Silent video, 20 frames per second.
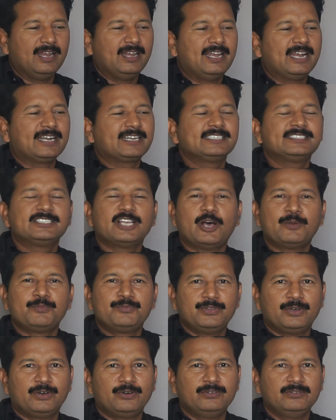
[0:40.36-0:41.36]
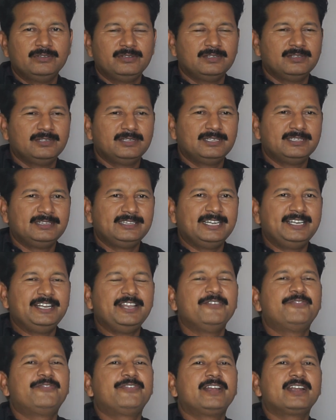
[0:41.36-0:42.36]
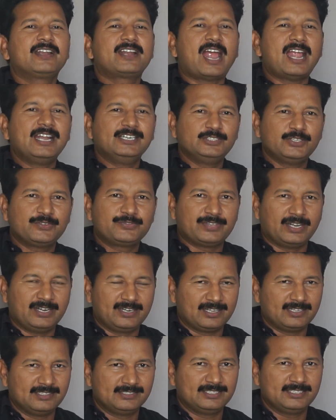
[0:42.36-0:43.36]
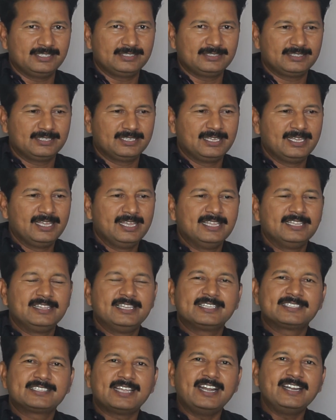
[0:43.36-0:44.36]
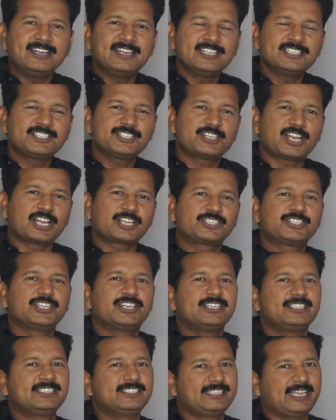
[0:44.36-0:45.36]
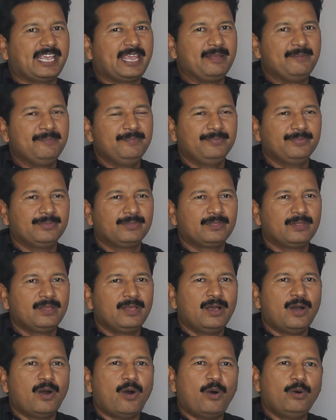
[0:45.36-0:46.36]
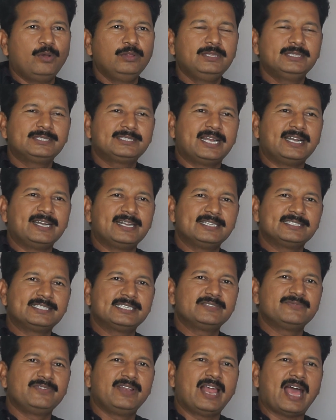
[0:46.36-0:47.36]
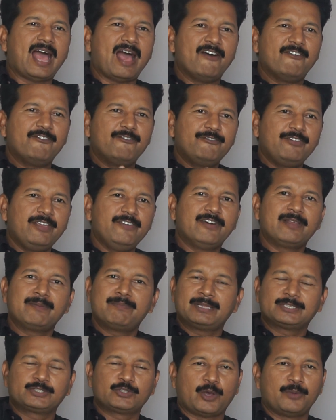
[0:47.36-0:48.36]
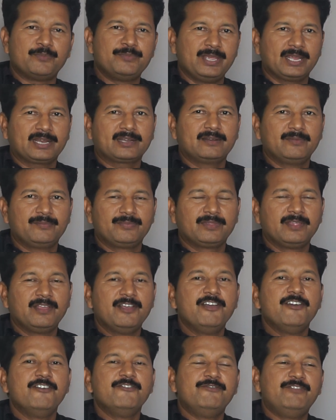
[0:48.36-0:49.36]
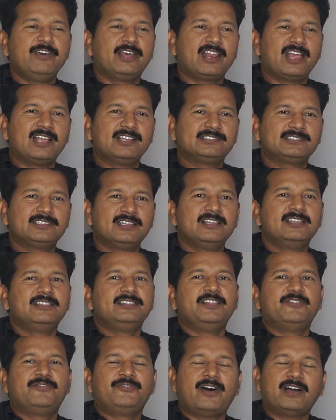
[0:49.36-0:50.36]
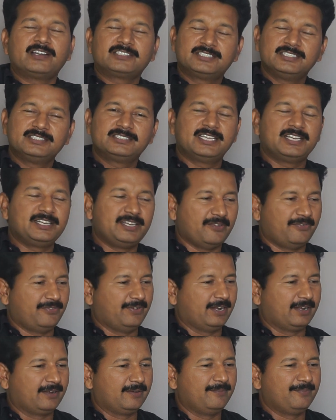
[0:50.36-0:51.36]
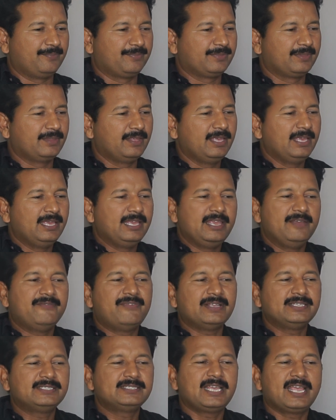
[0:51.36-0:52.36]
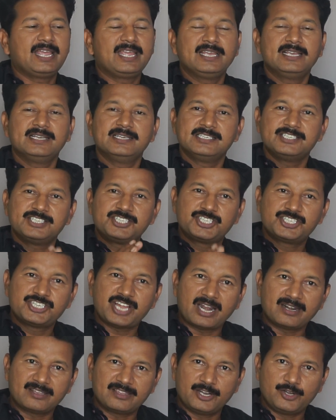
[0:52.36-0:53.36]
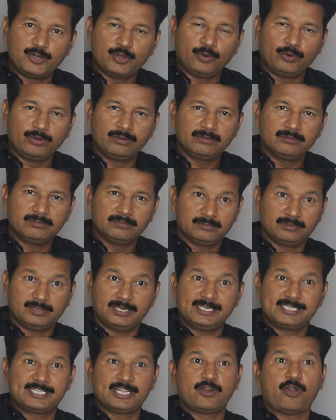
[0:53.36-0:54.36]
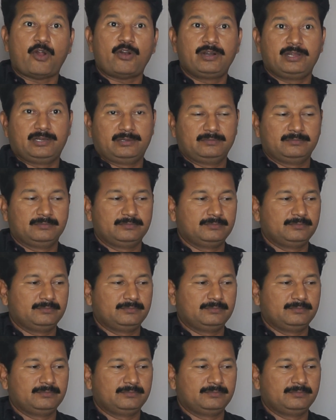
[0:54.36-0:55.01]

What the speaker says: let us observe the different kinds of sentences. The sentence structure is same. All the sentences will have V1 plus object, whereas the functions are different. If I say shut the door, it's an order,